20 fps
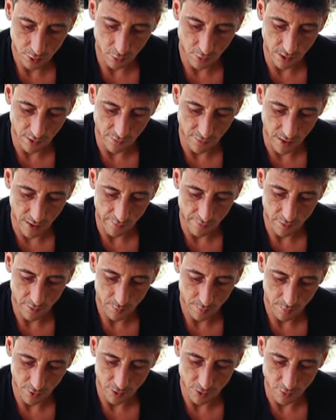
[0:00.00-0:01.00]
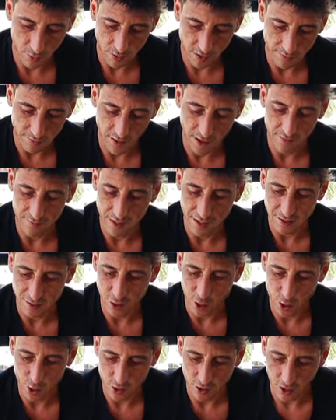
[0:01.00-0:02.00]
25 plus 25,
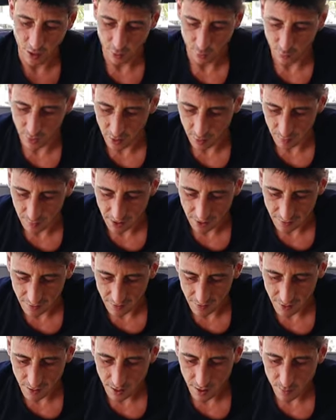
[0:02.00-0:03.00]
that's a $100 winner, man.